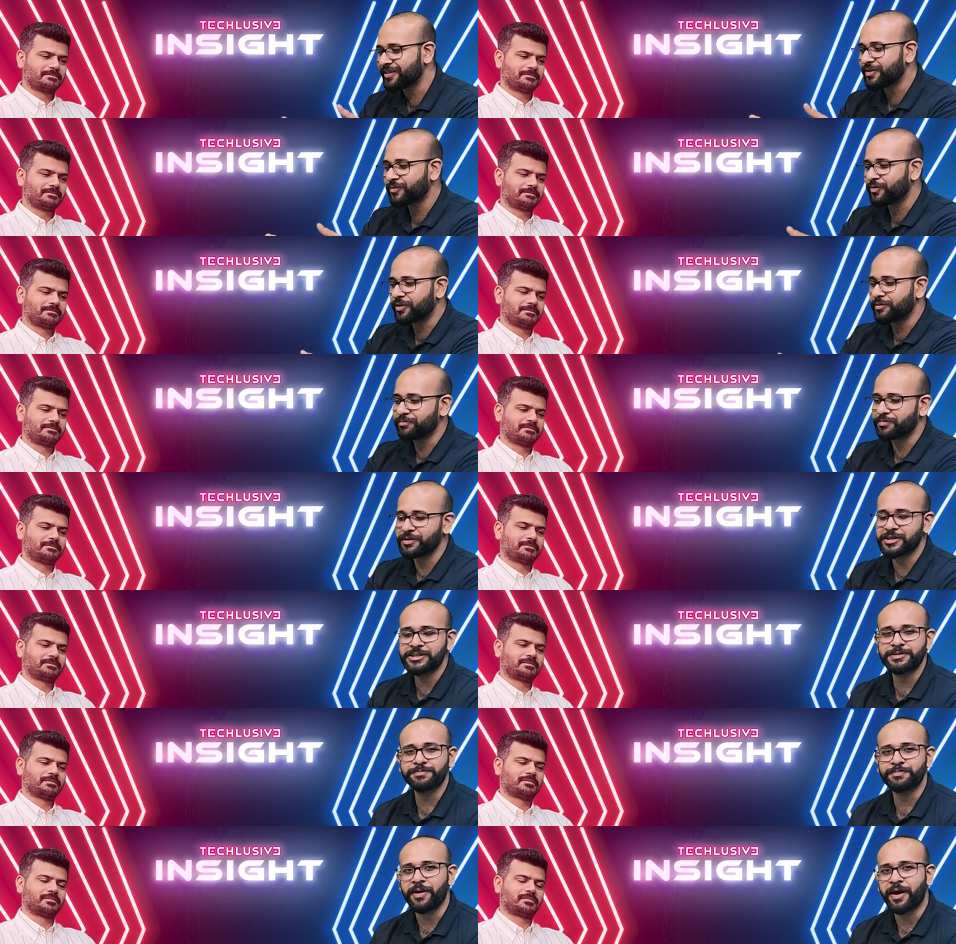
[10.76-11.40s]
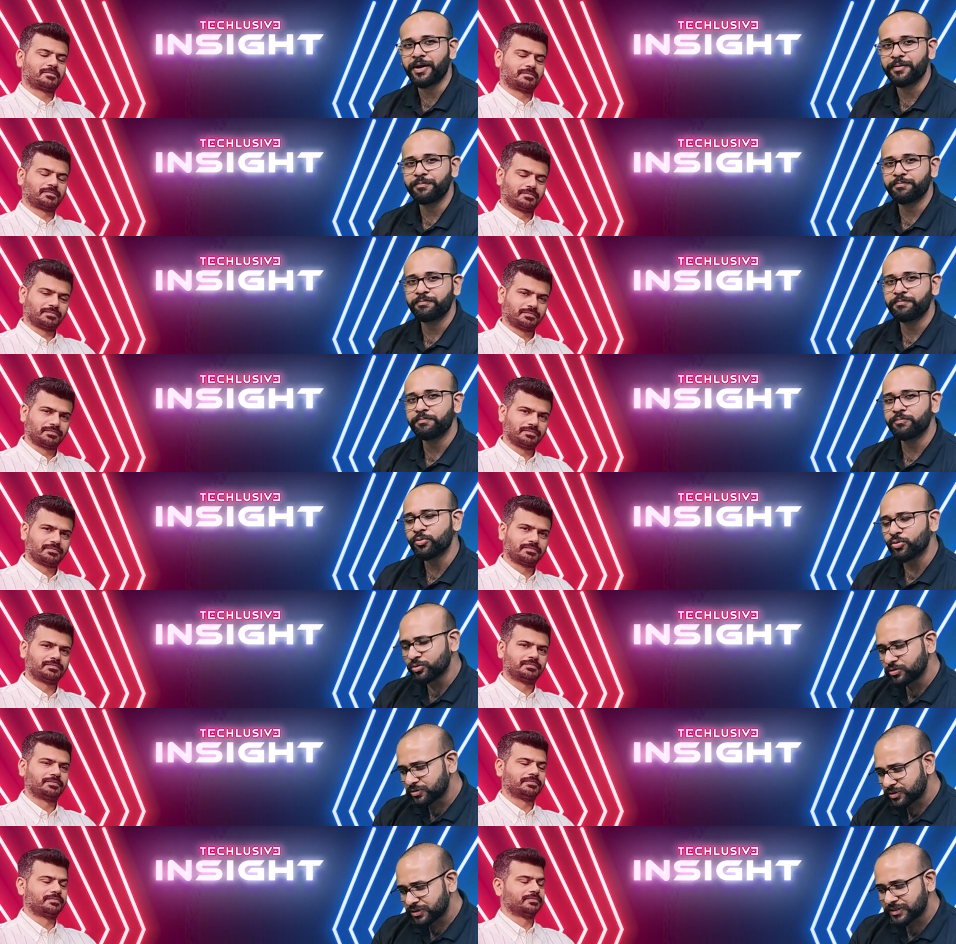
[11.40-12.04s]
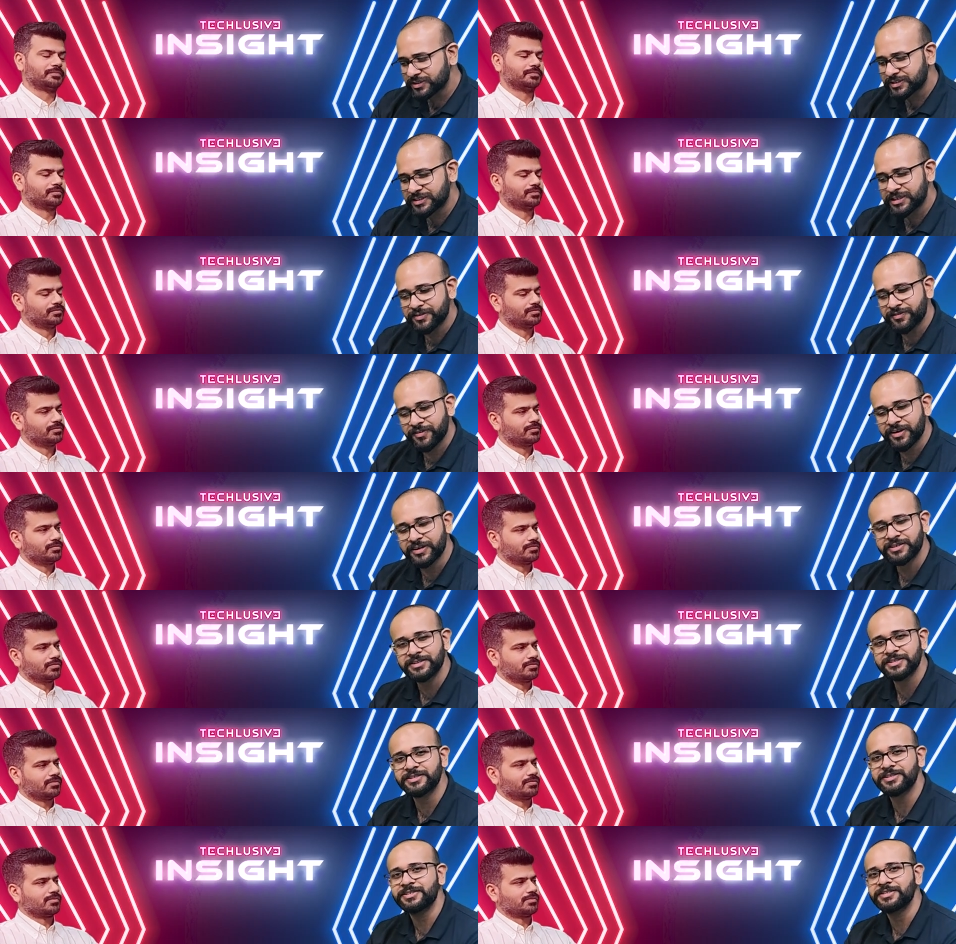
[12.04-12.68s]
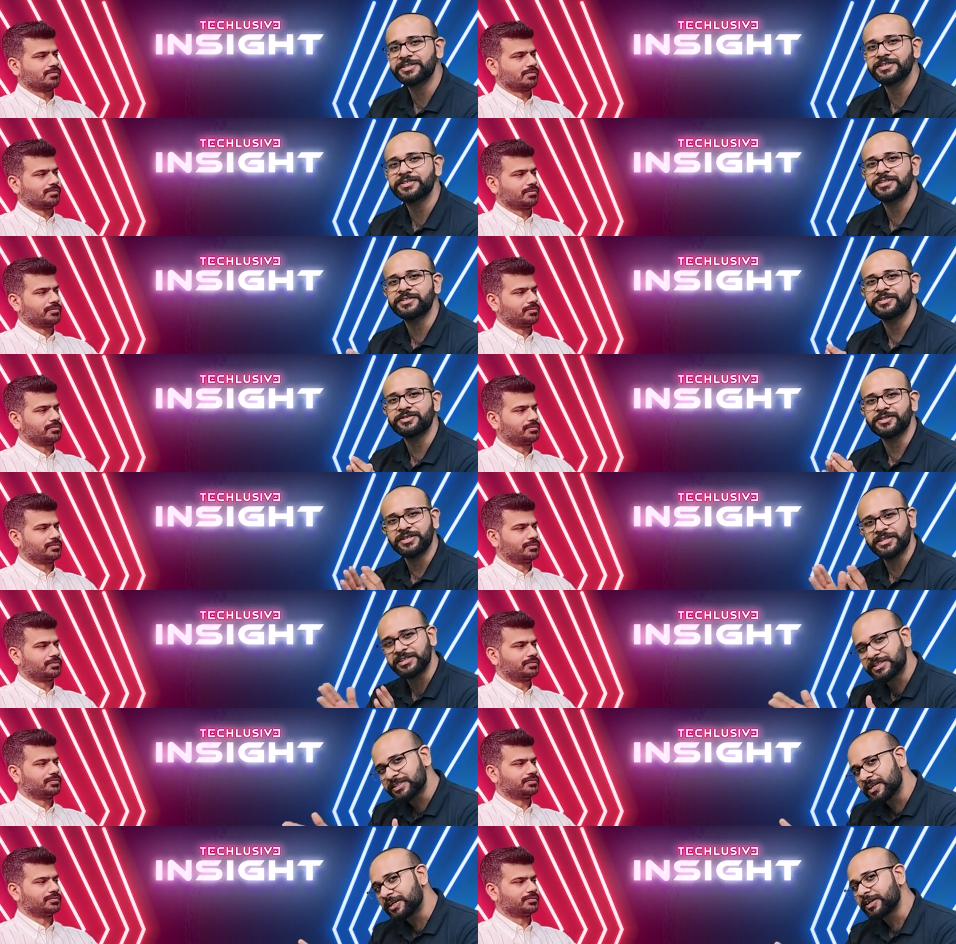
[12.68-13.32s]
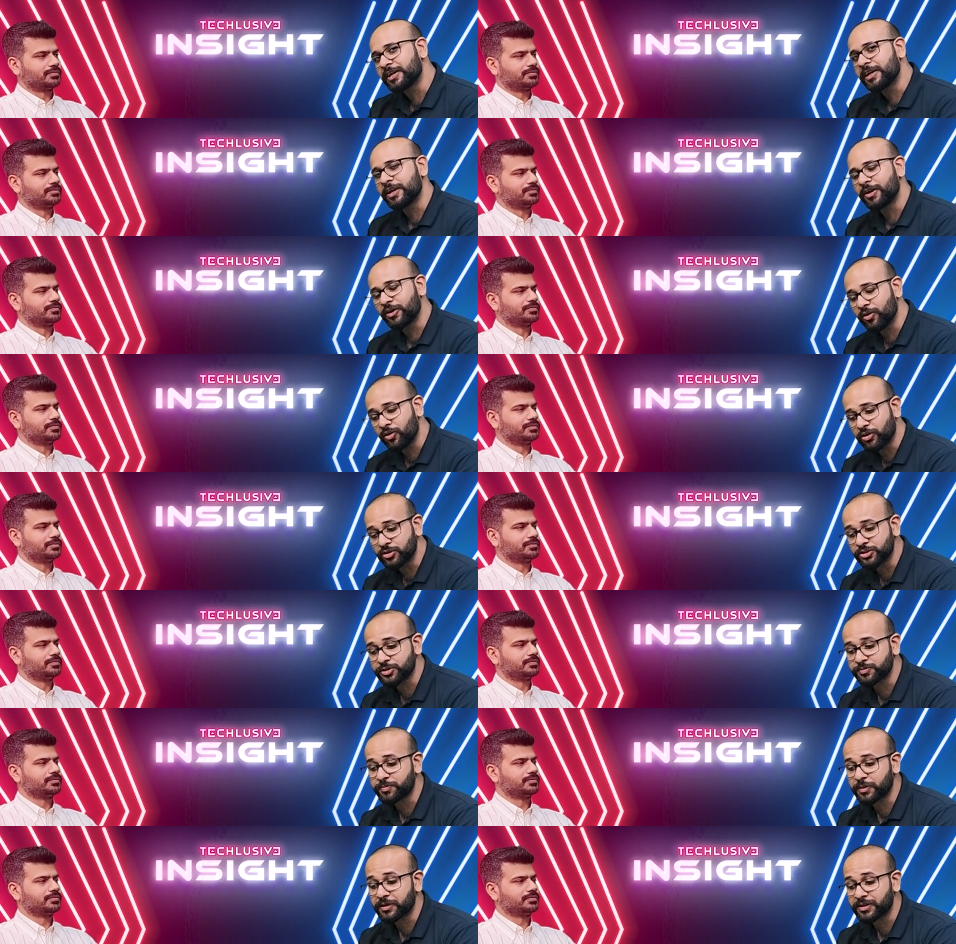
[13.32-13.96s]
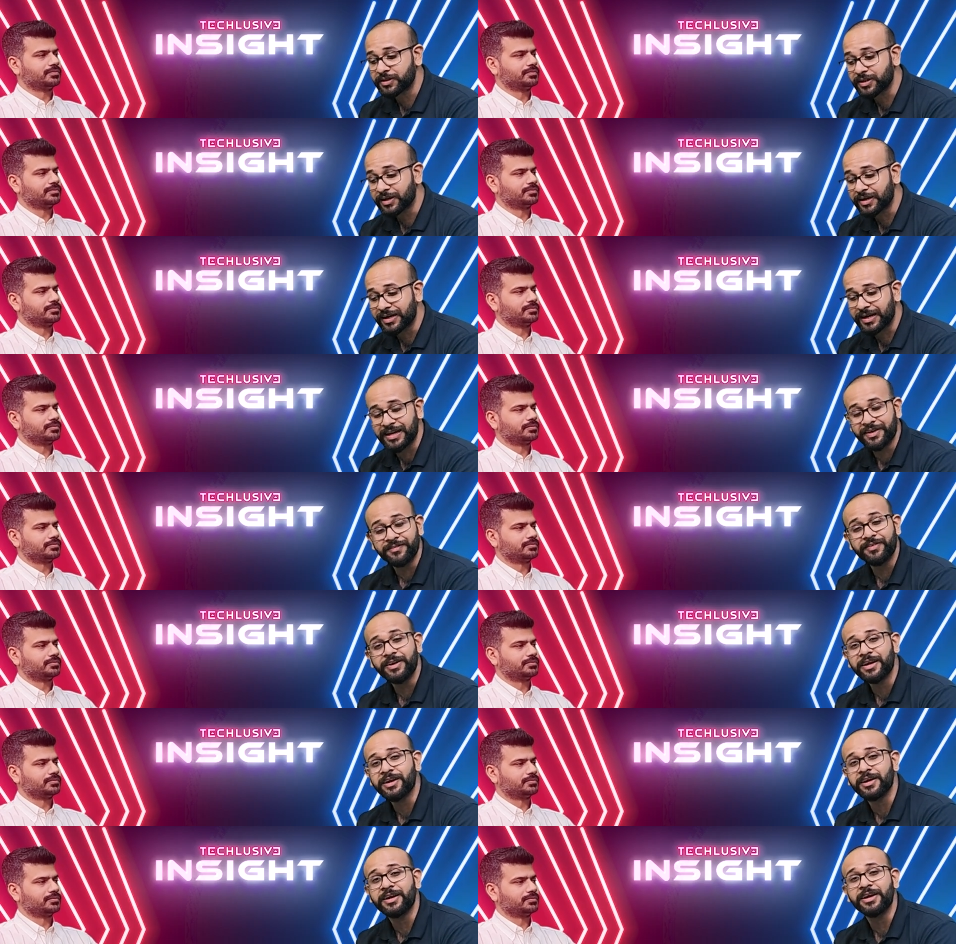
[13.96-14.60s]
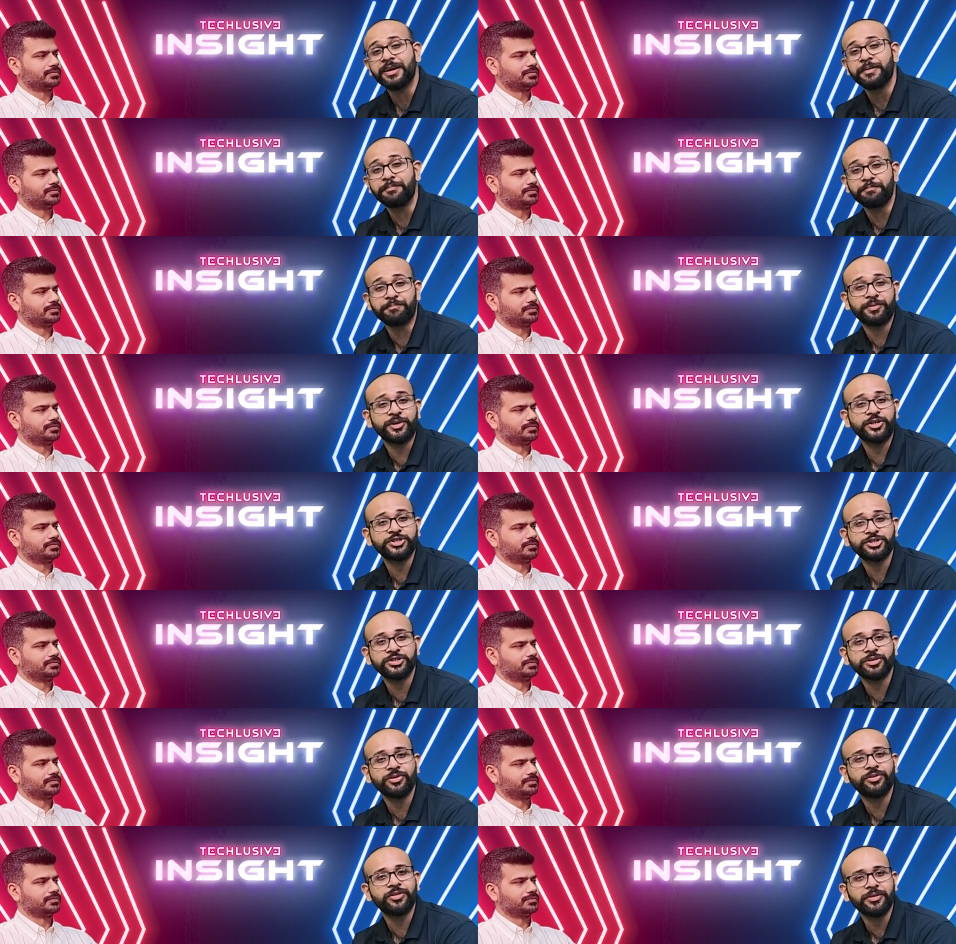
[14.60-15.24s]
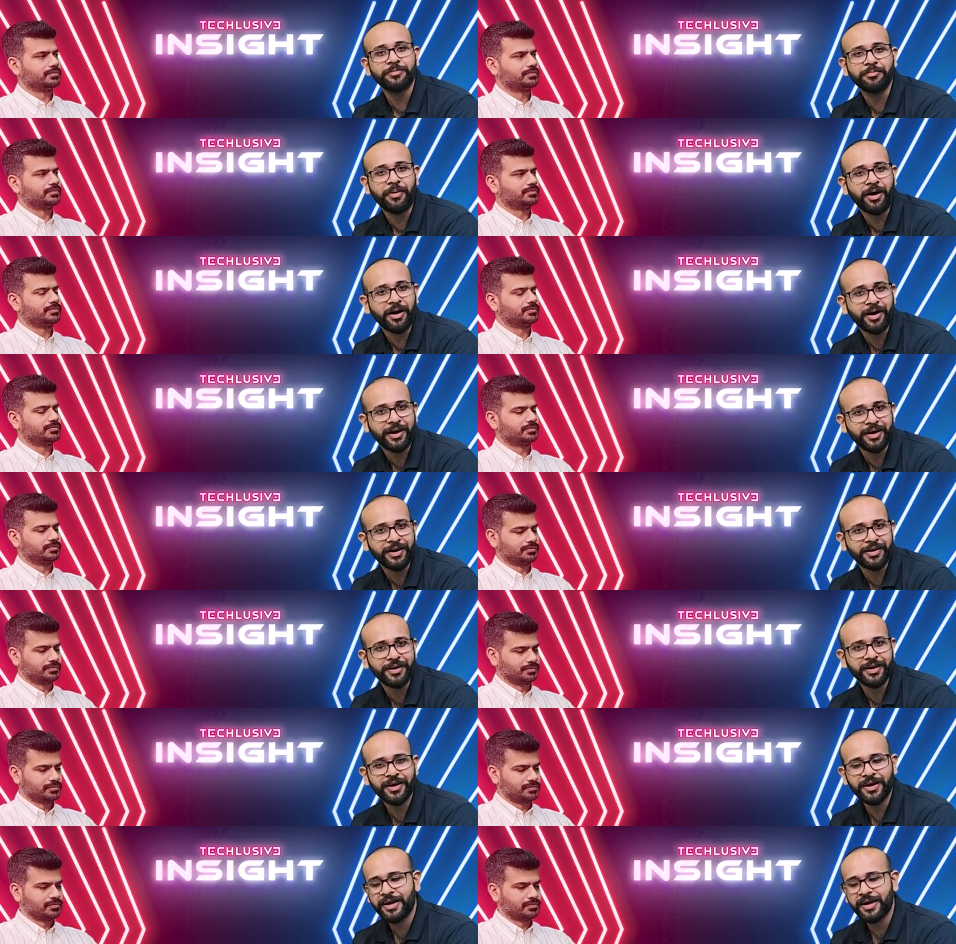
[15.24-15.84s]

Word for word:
Speaker 1: the OnePlus Pad. Both these devices just recently launched, but they are leaving an impression on the market.